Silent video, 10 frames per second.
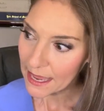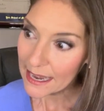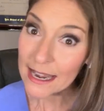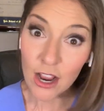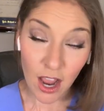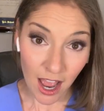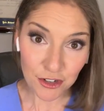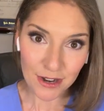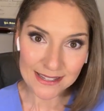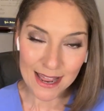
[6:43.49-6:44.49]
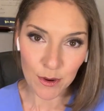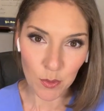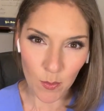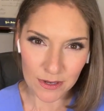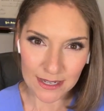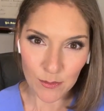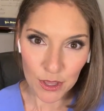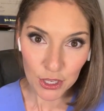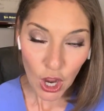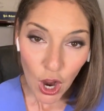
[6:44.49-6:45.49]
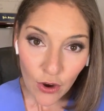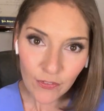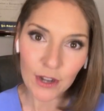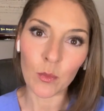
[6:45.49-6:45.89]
Now, contrast that with what we're seeing with COVID,